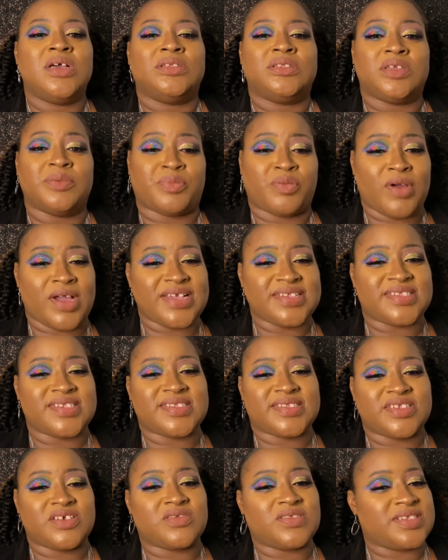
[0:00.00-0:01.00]
The price is
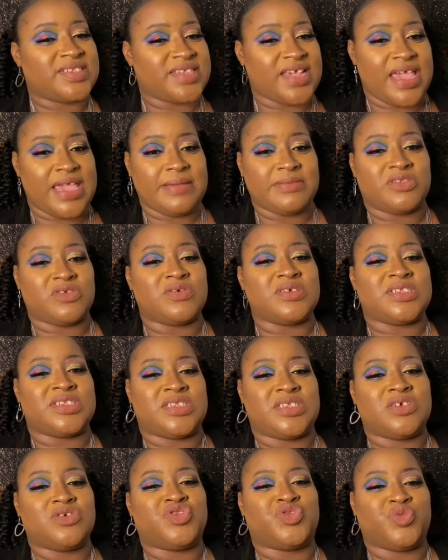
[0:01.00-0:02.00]
still the same, so it's
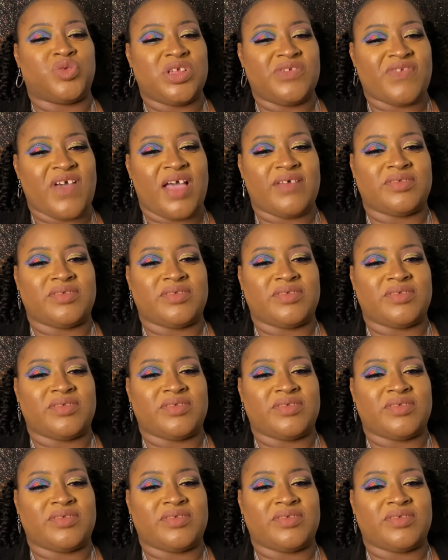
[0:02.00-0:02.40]
still $25,